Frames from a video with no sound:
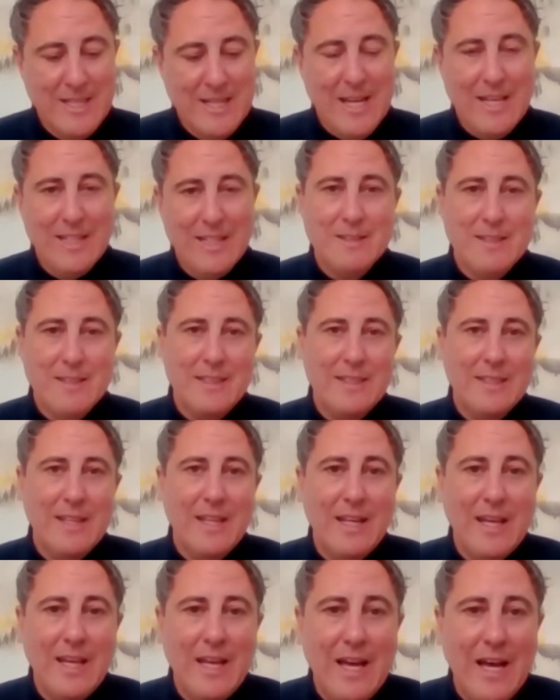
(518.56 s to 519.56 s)
And
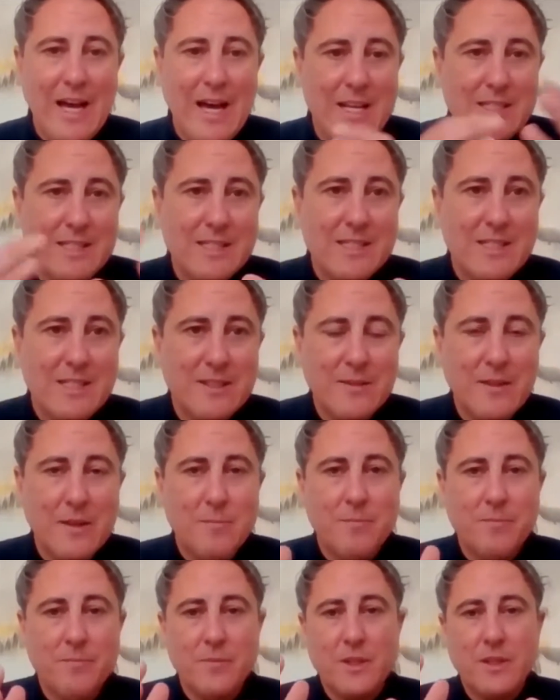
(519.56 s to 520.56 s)
as
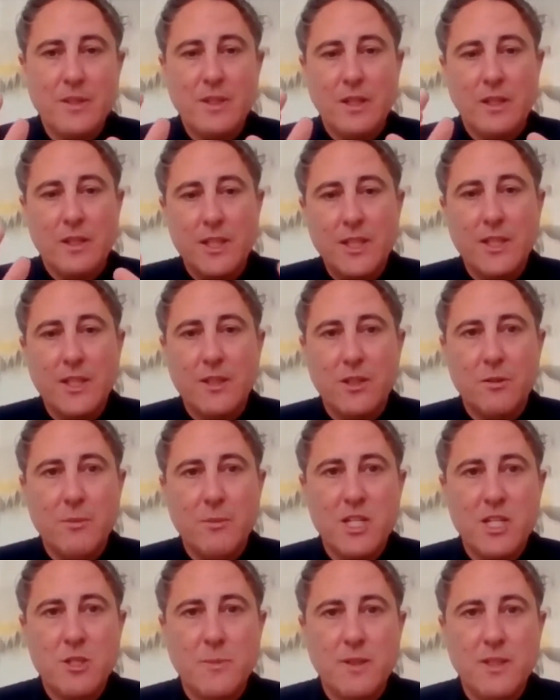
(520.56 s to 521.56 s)
a leader or
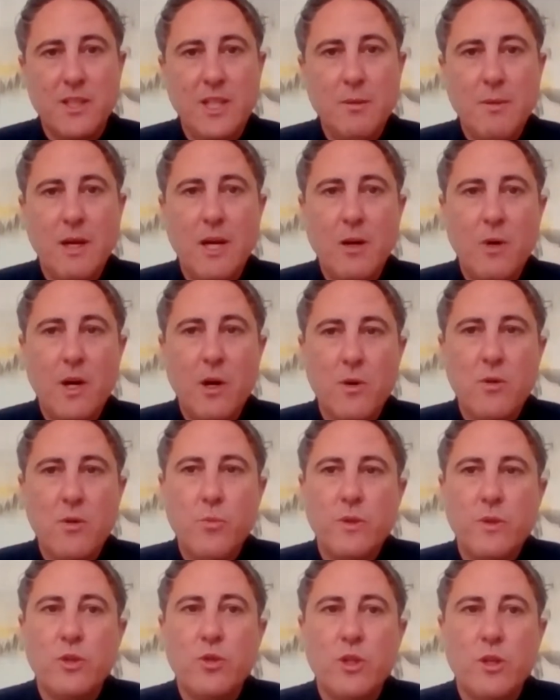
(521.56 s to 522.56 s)
management team, how are
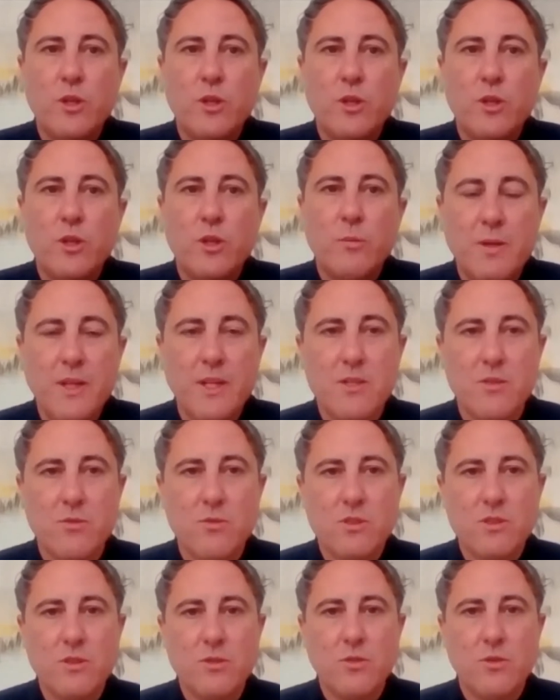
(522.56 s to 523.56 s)
we doing
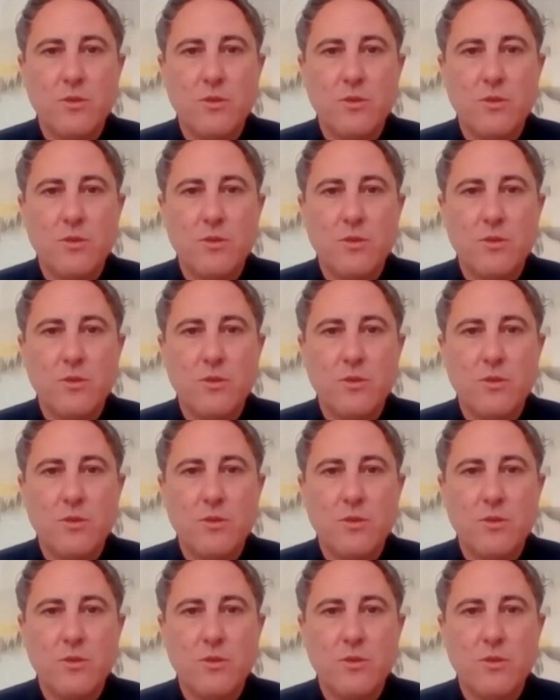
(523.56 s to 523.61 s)
appraisals?